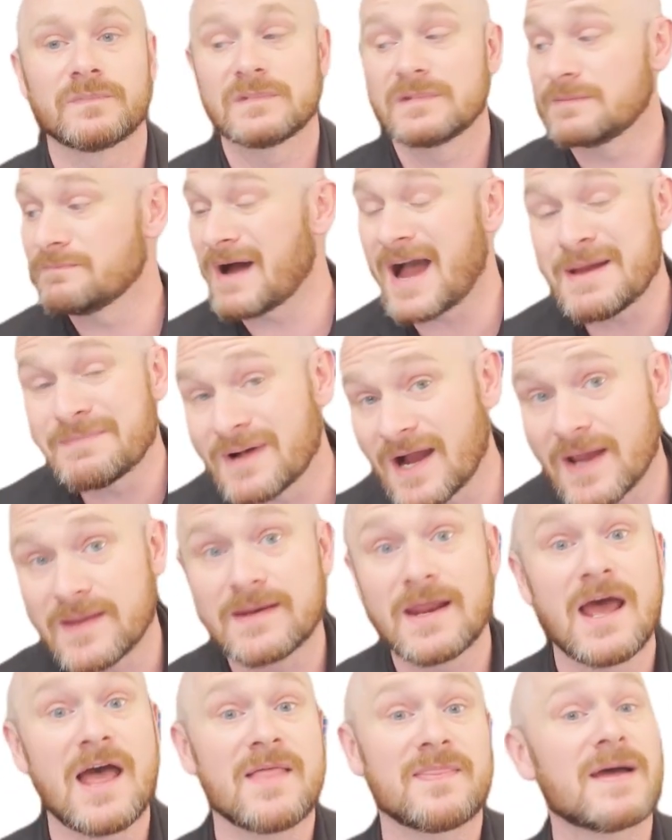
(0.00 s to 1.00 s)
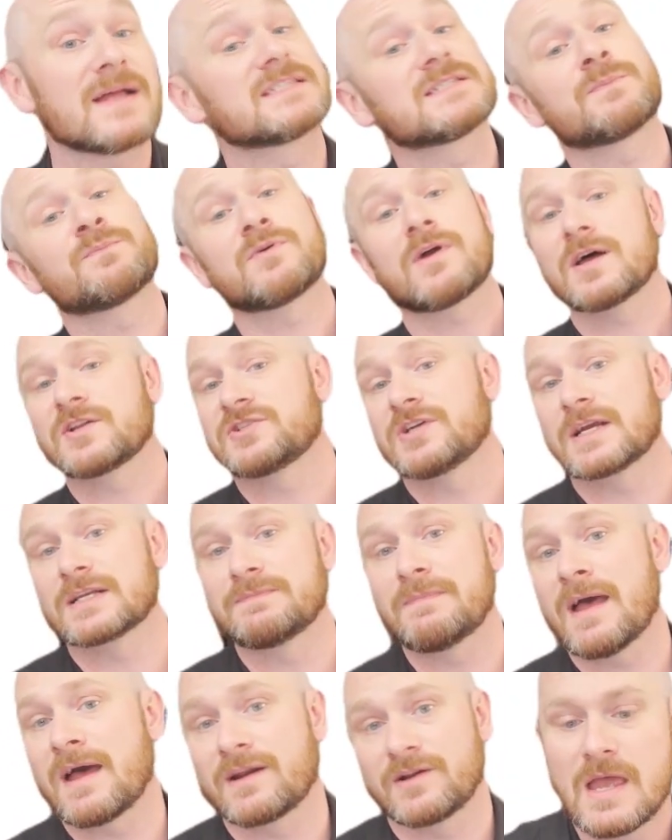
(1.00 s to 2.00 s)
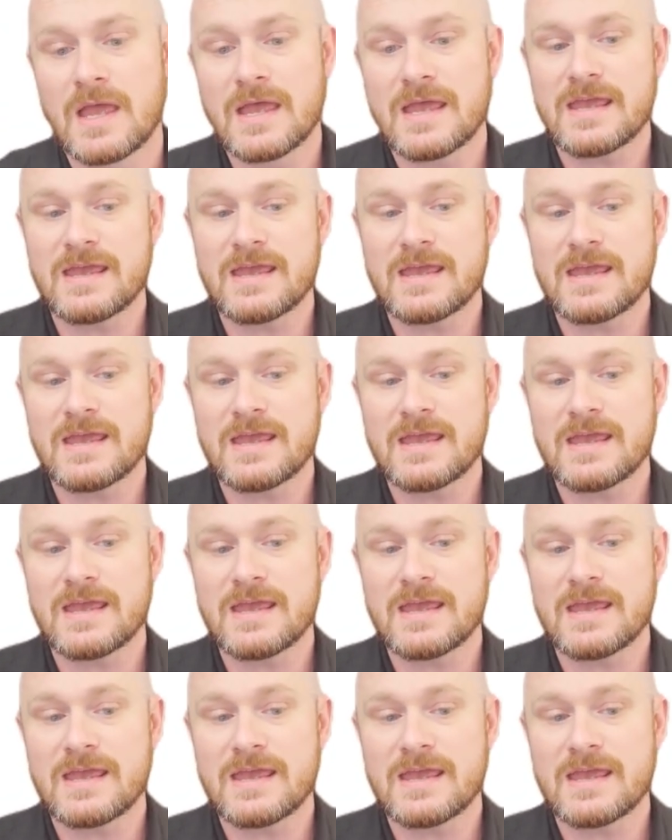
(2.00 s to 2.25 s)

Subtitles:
In my mind, that's a project manager.